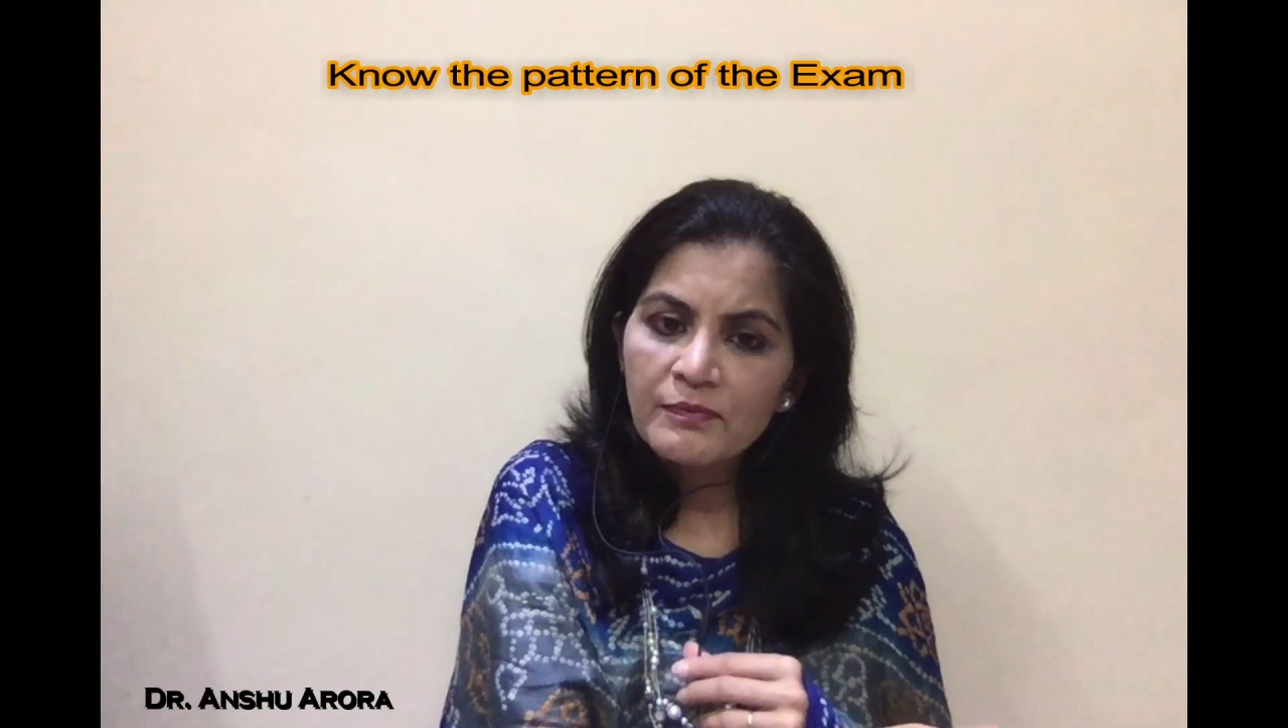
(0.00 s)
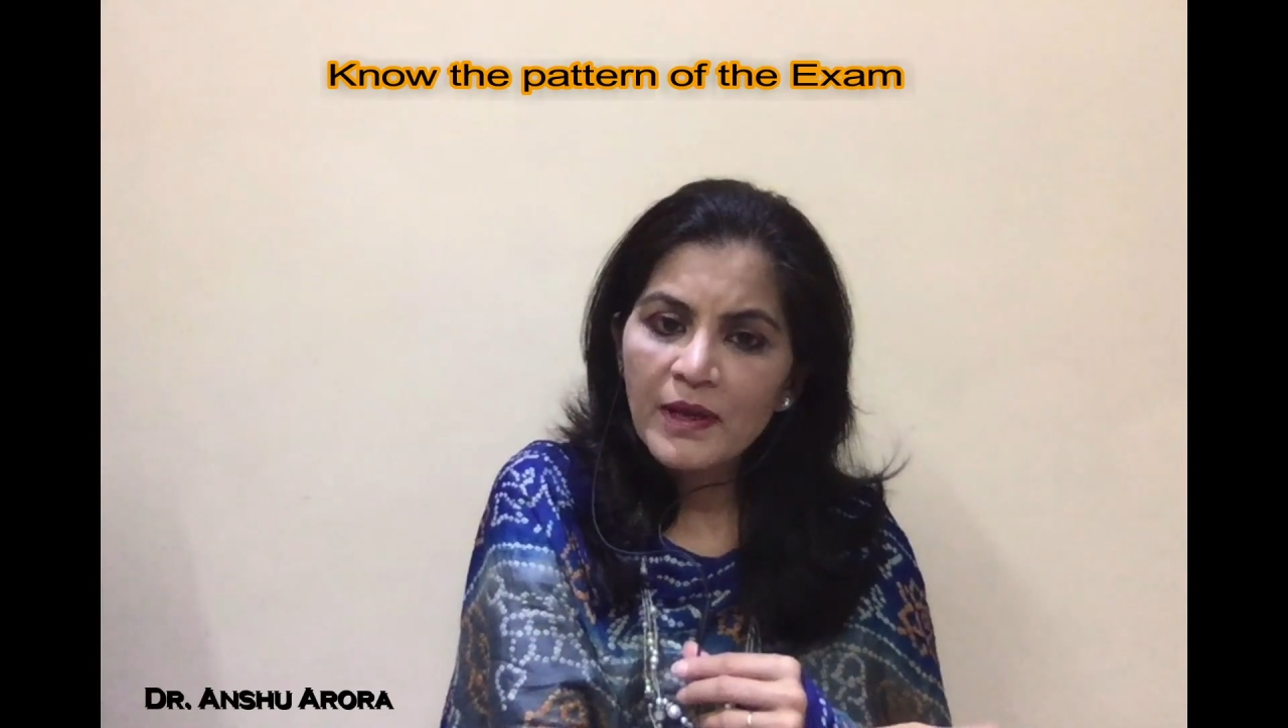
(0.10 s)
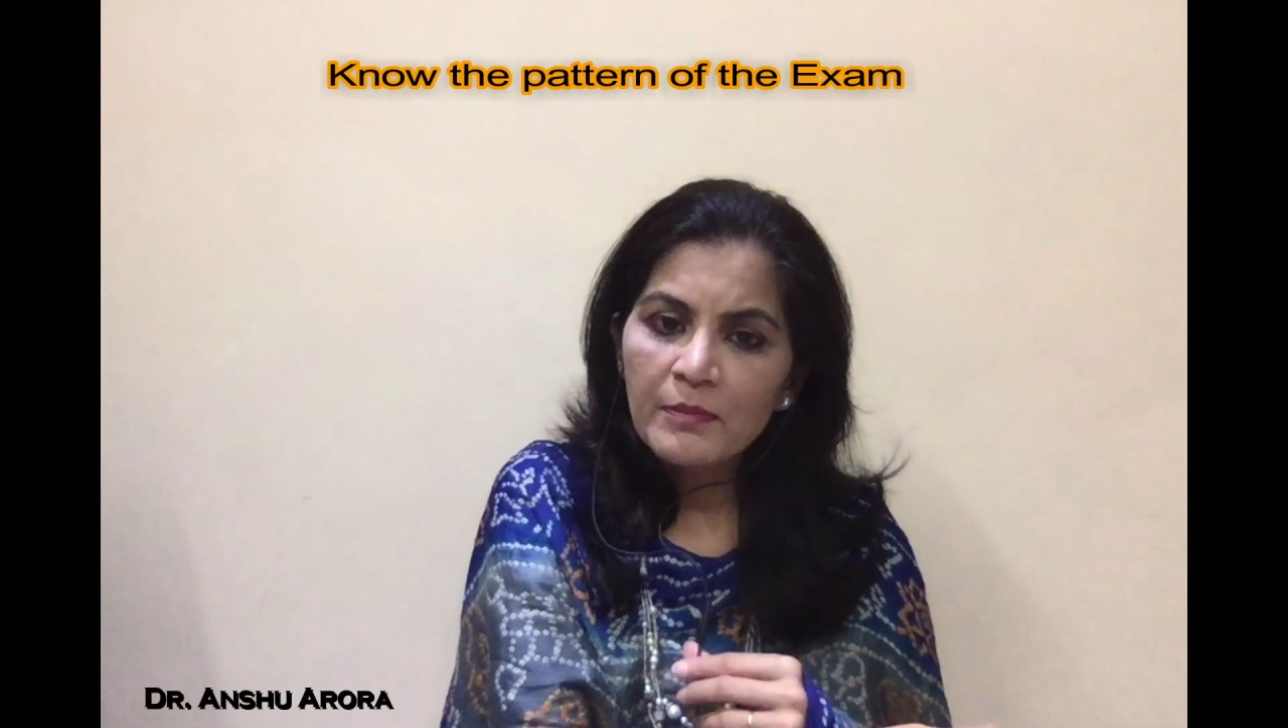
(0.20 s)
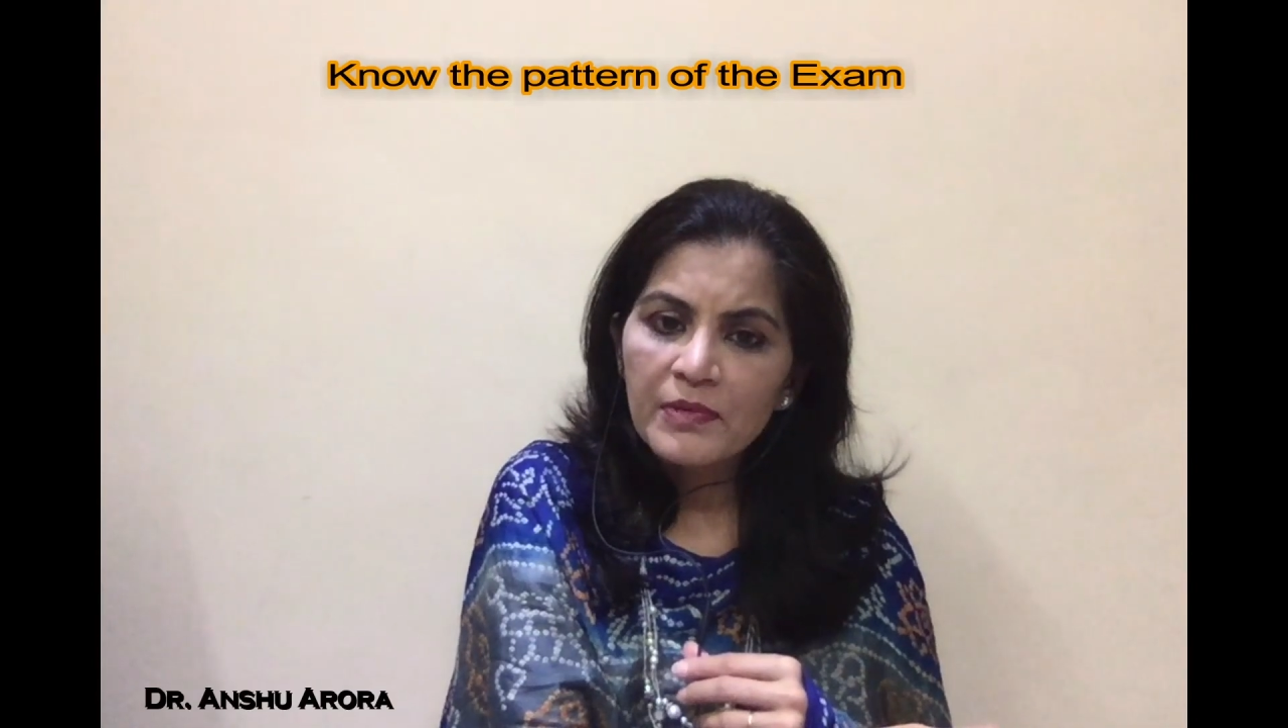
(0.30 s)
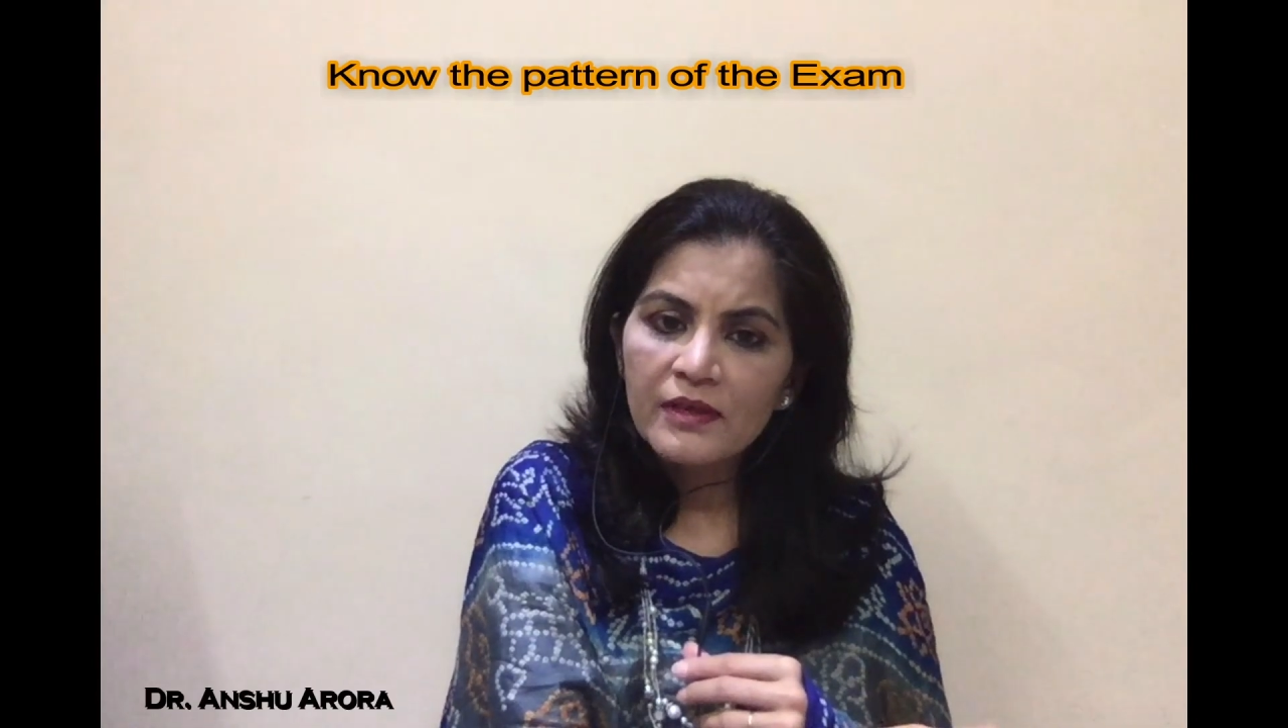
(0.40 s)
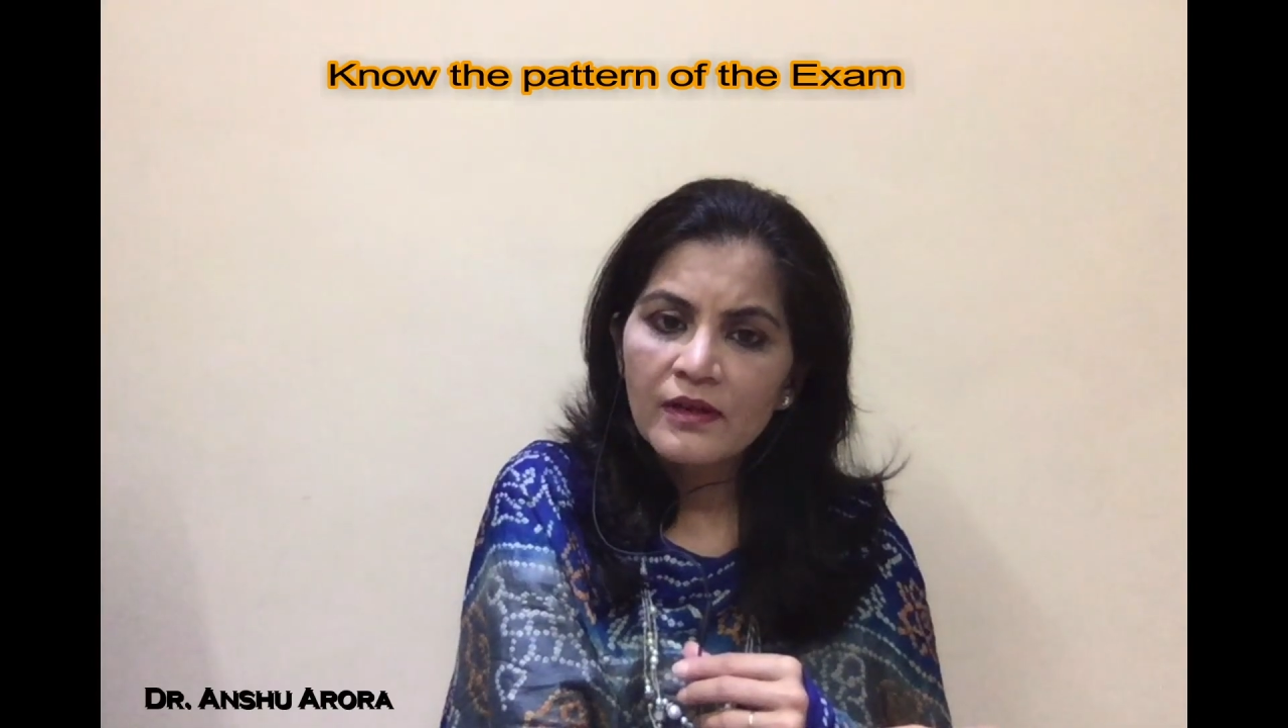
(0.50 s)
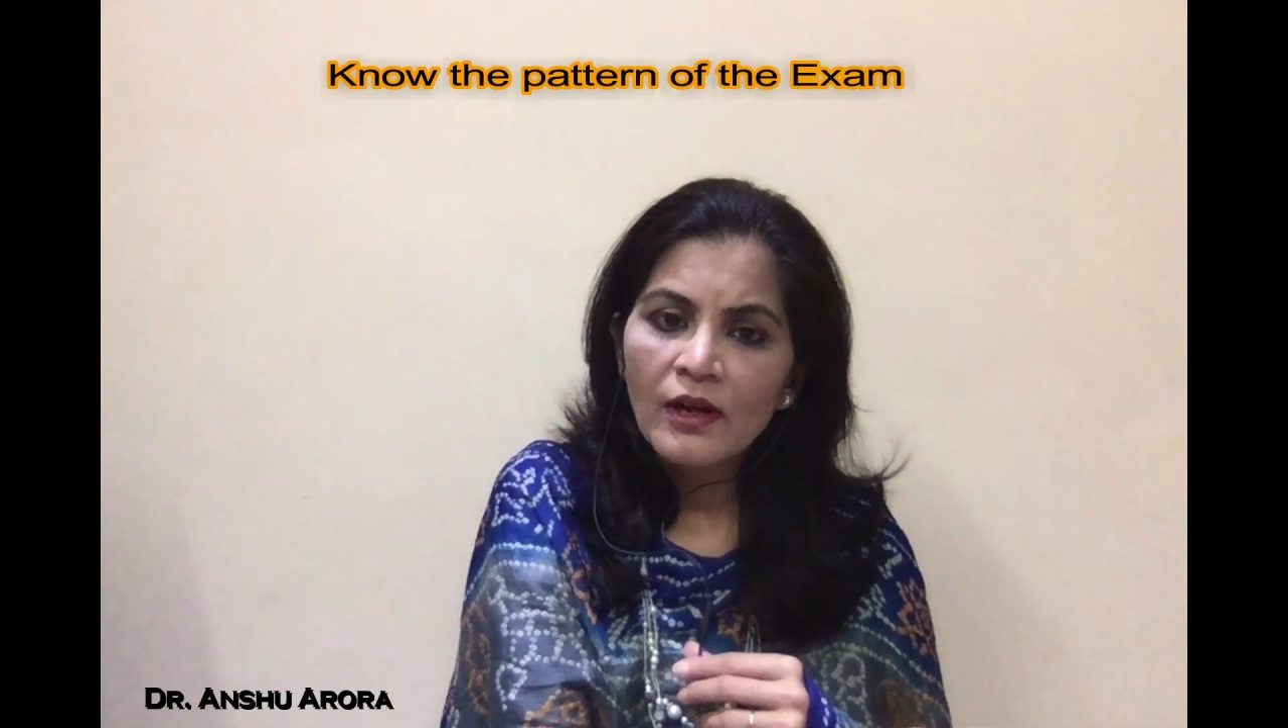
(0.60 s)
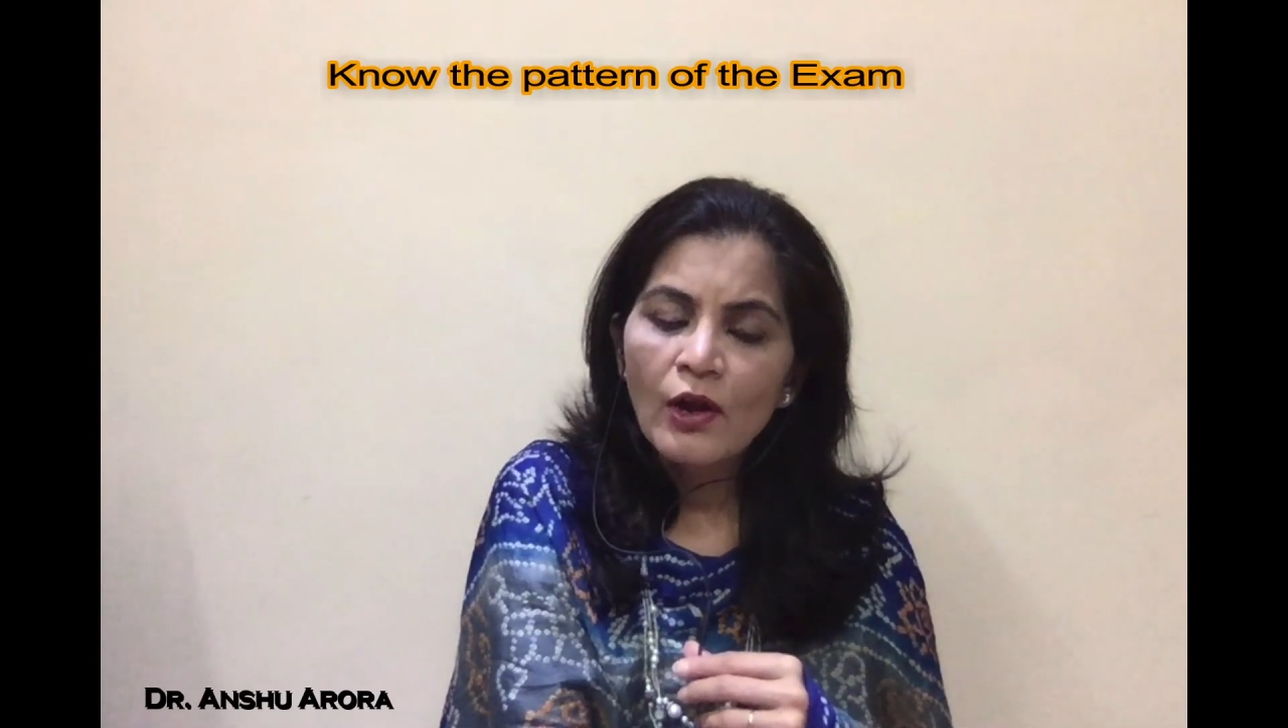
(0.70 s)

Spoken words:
paper,